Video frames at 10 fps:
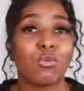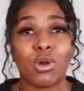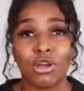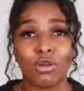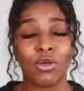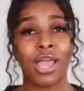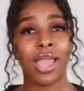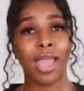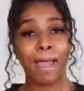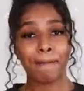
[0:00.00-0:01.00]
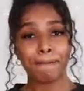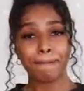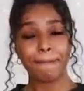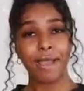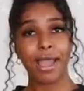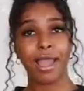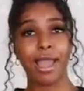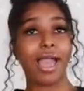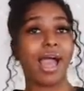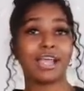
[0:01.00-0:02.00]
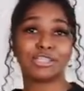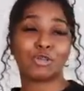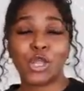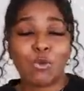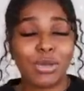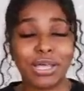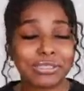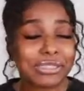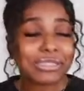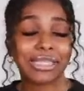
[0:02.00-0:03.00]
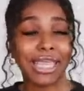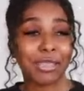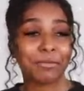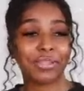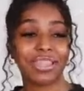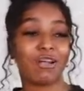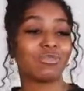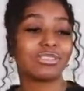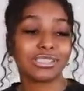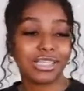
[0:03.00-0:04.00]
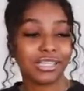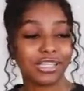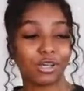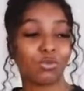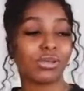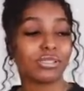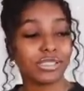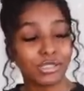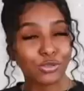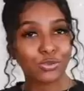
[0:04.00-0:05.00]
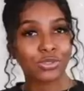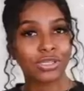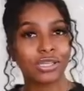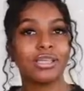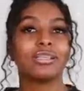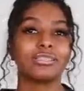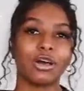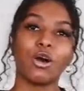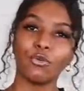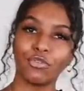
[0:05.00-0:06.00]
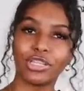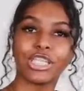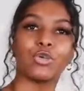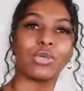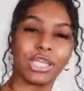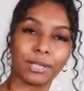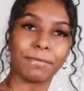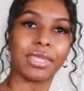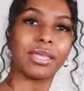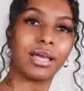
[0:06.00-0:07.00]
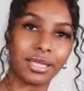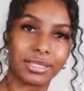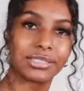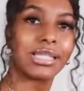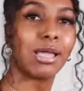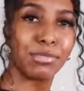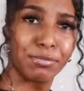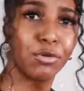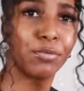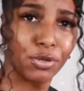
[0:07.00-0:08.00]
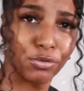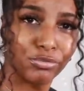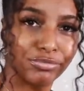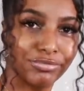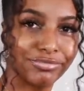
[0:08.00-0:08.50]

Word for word: the world. I don't know what else to say, but that was just a little one too. So hopefully you hear me. Understand me, boo-boo?